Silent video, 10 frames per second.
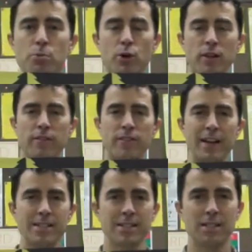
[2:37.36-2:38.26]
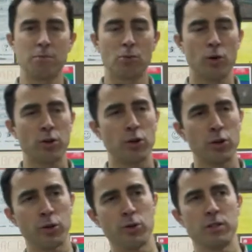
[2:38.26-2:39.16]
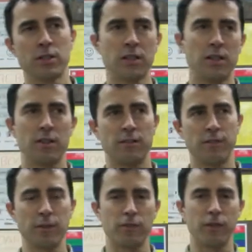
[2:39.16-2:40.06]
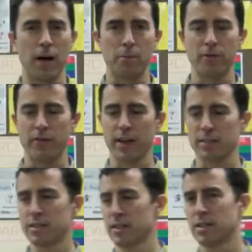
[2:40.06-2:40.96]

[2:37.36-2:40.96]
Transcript: put on the face, the more you lose the flip-flop effect,